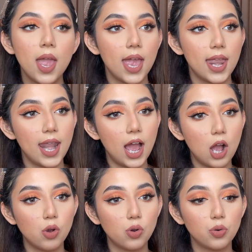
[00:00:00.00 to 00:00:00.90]
and
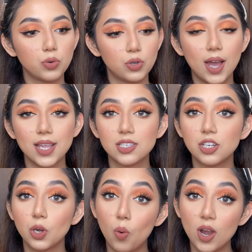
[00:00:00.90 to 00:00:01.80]
how you answered
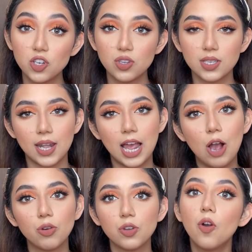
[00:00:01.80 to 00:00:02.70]
your questions and
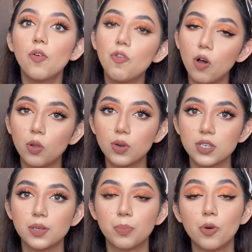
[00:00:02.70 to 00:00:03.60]
how your
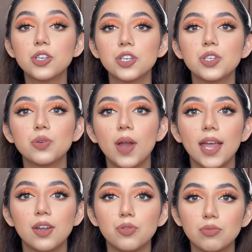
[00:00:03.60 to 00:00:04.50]
followers supported you
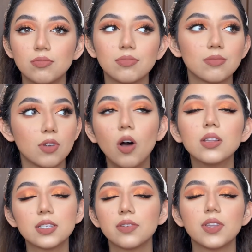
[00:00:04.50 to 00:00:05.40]
and all
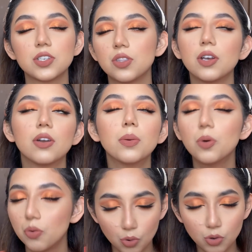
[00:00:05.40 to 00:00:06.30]
the stuff that they
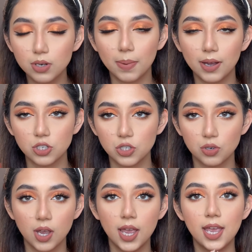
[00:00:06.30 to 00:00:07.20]
wrote about
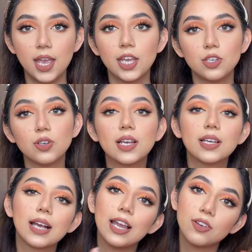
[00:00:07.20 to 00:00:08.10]
you, you
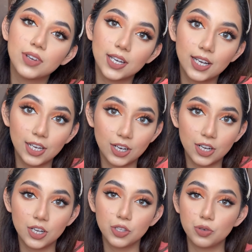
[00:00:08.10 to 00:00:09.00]
kind of get
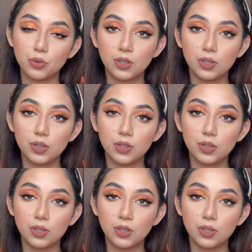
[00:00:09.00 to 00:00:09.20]
cleared through the